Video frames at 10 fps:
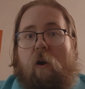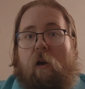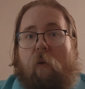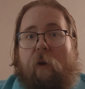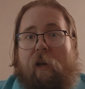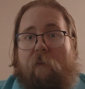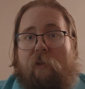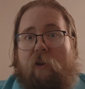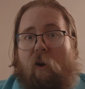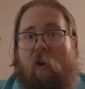Now, when it comes
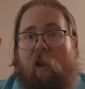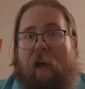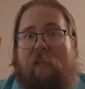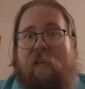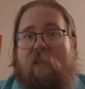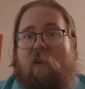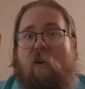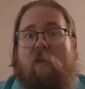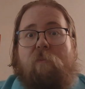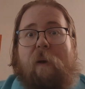to cult classics,
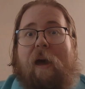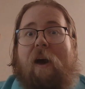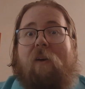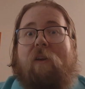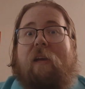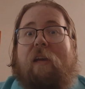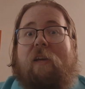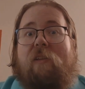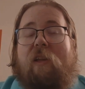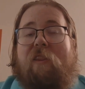Earthbound
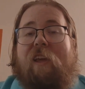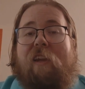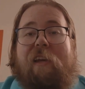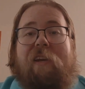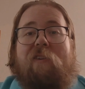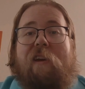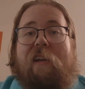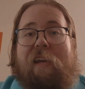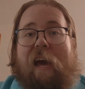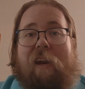is the leader in
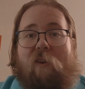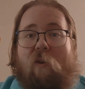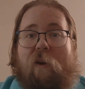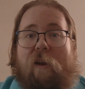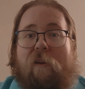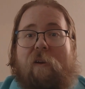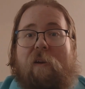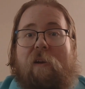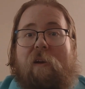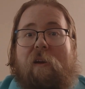the category.
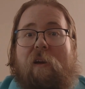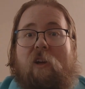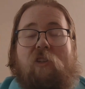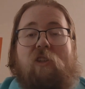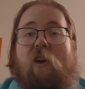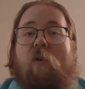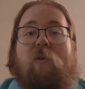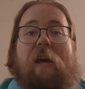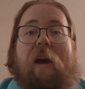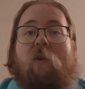There's no
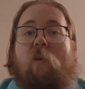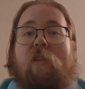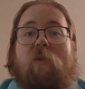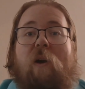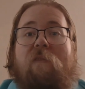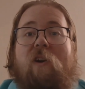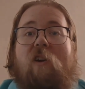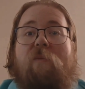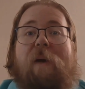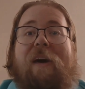doubt whatsoever
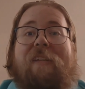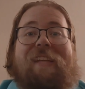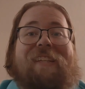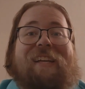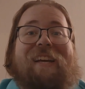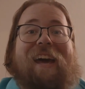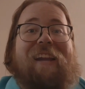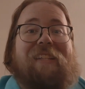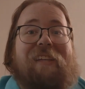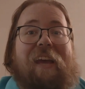Earthbound is a ten out
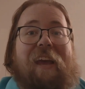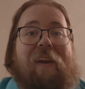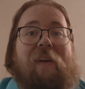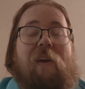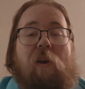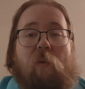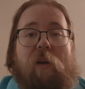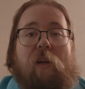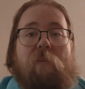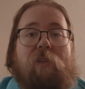of ten when
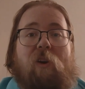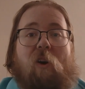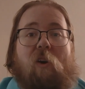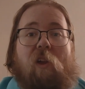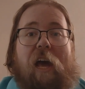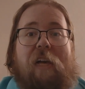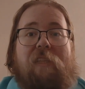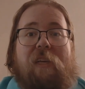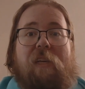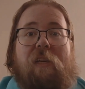it comes to cult
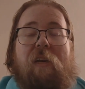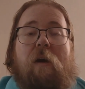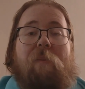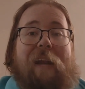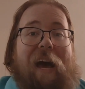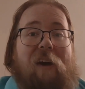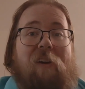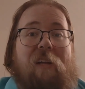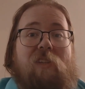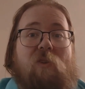classic. But how
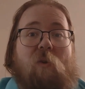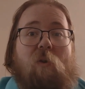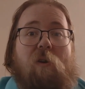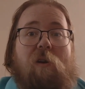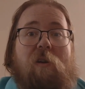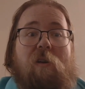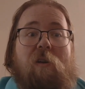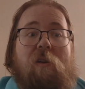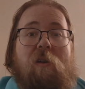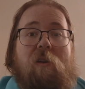did it score?
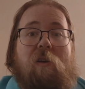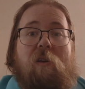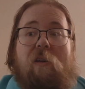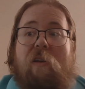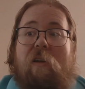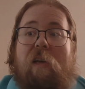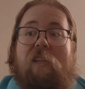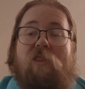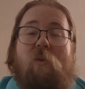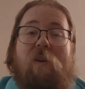
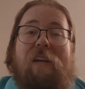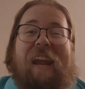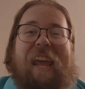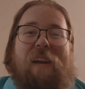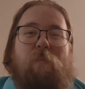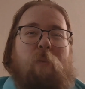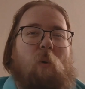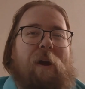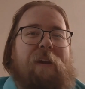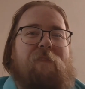It scored an eight
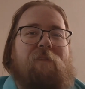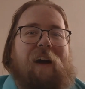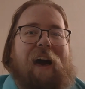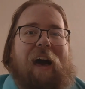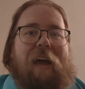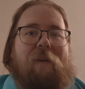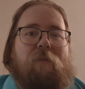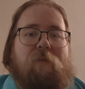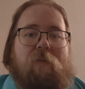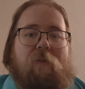point
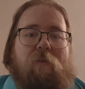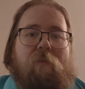five.